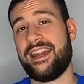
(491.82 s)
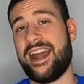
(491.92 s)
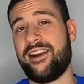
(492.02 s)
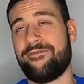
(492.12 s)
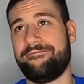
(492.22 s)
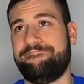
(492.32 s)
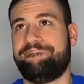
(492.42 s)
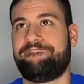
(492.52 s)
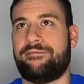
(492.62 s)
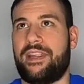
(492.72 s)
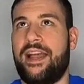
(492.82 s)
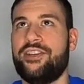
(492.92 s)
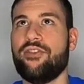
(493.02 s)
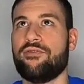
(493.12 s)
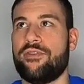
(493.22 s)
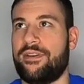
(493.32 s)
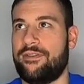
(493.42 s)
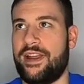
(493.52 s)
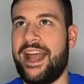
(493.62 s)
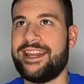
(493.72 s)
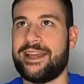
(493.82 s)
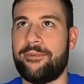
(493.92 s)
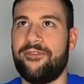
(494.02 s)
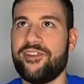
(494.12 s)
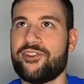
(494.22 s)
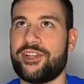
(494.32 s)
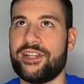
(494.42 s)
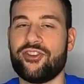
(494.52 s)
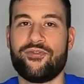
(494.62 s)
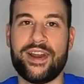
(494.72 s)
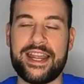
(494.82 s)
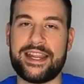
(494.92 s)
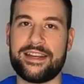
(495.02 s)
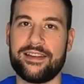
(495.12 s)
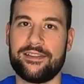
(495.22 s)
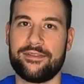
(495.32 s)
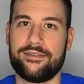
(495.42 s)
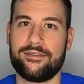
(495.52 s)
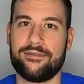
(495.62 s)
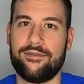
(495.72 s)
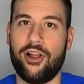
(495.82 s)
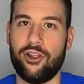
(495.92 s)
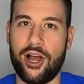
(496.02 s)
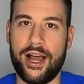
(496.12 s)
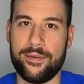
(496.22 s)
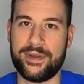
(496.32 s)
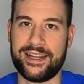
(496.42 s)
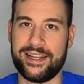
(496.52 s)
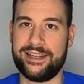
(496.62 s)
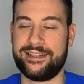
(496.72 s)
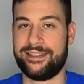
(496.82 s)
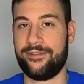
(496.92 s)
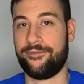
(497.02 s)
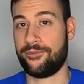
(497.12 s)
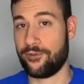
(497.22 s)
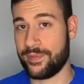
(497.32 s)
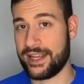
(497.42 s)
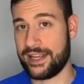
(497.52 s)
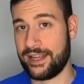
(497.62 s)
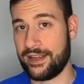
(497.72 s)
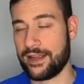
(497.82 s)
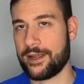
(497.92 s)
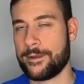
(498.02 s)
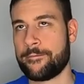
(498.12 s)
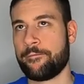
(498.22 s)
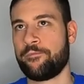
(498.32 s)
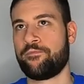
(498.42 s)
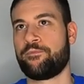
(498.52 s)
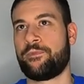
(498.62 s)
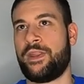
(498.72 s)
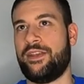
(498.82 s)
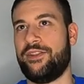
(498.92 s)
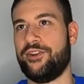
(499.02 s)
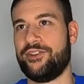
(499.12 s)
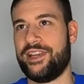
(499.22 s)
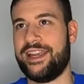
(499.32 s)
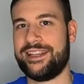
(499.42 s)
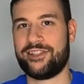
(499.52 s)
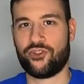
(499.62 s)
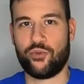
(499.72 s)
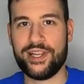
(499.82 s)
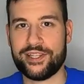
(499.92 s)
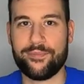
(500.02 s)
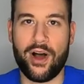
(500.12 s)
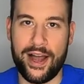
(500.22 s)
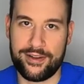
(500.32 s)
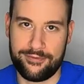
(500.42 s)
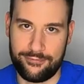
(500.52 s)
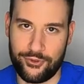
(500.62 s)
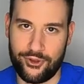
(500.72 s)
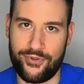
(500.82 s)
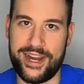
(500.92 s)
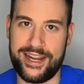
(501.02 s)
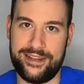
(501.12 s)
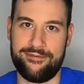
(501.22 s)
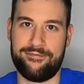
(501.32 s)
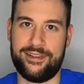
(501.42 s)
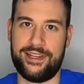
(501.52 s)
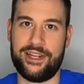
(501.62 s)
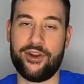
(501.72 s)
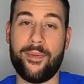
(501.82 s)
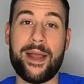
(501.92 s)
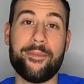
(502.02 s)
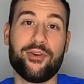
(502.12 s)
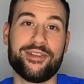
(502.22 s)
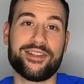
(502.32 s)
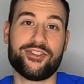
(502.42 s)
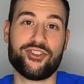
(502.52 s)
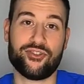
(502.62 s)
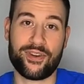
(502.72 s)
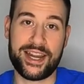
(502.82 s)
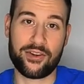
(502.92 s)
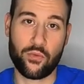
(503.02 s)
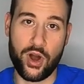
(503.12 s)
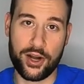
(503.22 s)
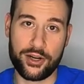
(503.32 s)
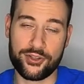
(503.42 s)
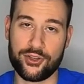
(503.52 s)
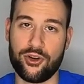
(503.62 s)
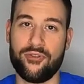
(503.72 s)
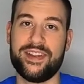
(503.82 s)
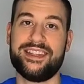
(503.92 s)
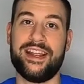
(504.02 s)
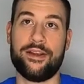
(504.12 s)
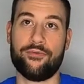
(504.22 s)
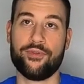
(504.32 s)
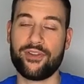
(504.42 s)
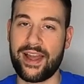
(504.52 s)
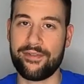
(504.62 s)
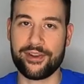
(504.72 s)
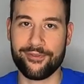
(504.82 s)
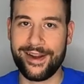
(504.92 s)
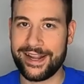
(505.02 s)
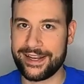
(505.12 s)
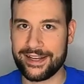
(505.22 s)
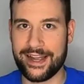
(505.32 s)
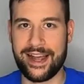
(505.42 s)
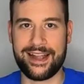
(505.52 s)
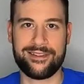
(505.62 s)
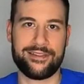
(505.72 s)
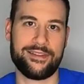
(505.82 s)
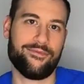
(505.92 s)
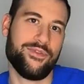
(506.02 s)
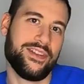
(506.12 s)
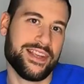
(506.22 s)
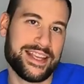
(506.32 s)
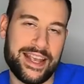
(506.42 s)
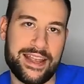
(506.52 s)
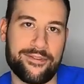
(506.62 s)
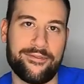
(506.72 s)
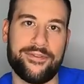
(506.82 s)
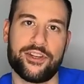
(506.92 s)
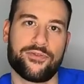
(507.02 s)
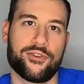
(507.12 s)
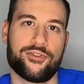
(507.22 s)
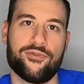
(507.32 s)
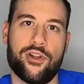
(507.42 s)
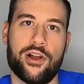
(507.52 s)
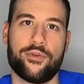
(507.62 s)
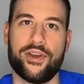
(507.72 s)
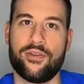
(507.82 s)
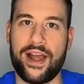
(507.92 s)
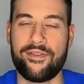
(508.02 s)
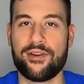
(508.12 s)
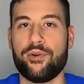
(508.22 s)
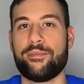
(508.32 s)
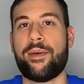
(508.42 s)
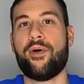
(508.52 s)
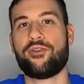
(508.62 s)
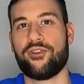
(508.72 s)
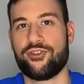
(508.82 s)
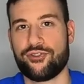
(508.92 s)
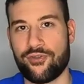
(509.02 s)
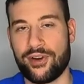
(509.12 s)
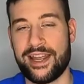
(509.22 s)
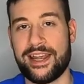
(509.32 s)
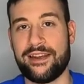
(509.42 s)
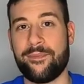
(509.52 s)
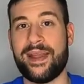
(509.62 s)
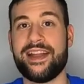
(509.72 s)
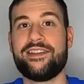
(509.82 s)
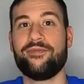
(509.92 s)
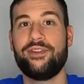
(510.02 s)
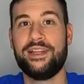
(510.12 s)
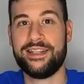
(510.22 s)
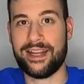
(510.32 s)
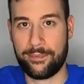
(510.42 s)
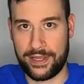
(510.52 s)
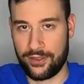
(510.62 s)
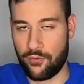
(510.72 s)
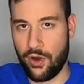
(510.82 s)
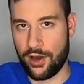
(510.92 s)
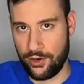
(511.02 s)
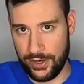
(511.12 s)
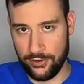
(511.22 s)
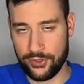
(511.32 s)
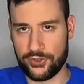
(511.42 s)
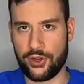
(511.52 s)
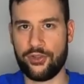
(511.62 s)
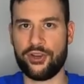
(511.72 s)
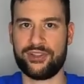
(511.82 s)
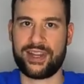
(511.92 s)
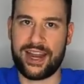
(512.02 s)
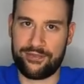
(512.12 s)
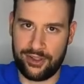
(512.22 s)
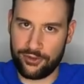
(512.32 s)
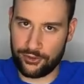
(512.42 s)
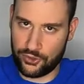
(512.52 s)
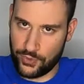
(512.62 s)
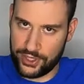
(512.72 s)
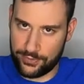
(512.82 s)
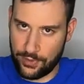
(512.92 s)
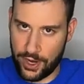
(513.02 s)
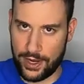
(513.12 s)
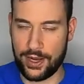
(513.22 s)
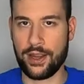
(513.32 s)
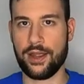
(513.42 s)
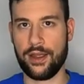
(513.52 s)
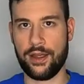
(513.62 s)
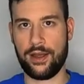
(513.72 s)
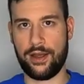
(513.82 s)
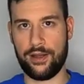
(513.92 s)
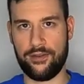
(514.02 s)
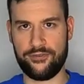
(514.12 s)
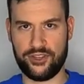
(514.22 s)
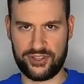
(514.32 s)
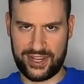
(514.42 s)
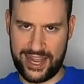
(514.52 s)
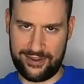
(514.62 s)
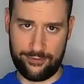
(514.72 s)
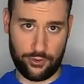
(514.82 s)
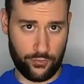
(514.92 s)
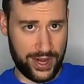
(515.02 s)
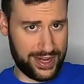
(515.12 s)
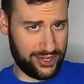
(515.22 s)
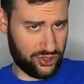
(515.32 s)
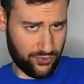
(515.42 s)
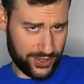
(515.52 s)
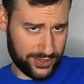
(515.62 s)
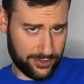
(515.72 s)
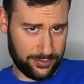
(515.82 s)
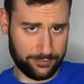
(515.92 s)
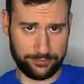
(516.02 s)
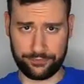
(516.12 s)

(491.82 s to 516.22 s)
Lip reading: Now, I don't end up fishing in the rain a lot, because for me, there's a sweet spot with the rain. You know, my boat doesn't drain water, so if it's a real heavy rain, I really can't fish for too long without having to bring my boat to the shore and manually dumping the water out. So there's kind of a little sweet spot of just kind of a rain, drizzle,